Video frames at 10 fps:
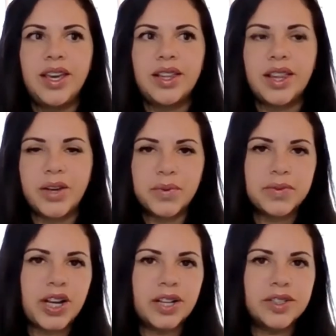like we've
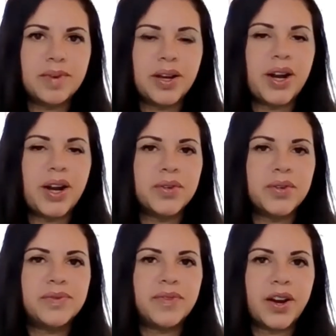talked about, I was
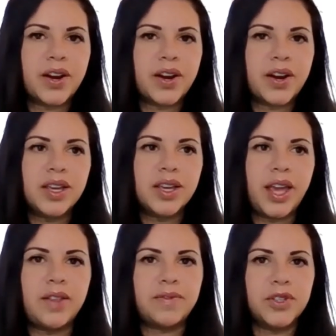very
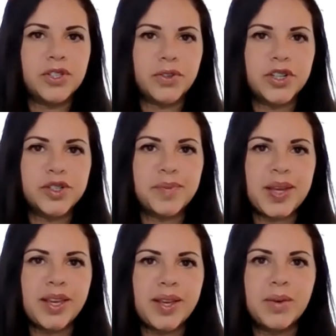hateful towards
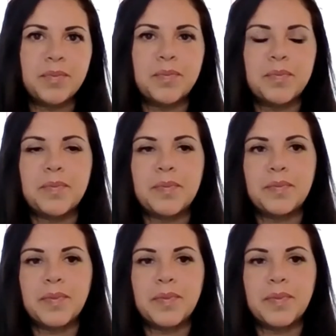me. Mm-hmm.